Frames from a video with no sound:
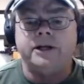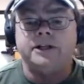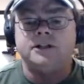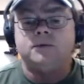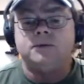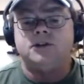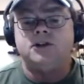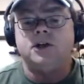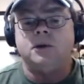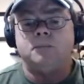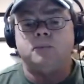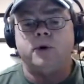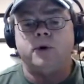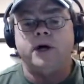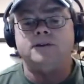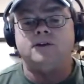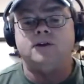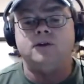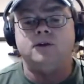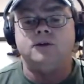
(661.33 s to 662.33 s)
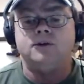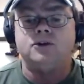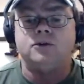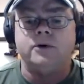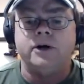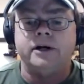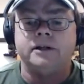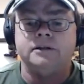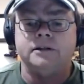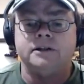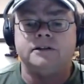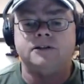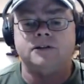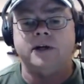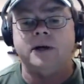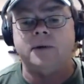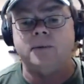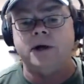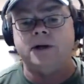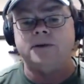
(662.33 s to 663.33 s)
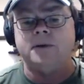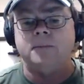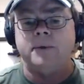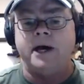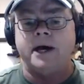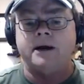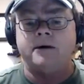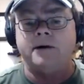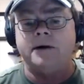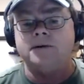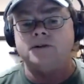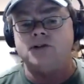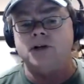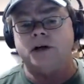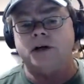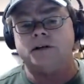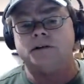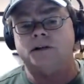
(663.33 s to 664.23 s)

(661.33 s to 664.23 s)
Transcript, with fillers: would ship right to you directly, so they run the background check,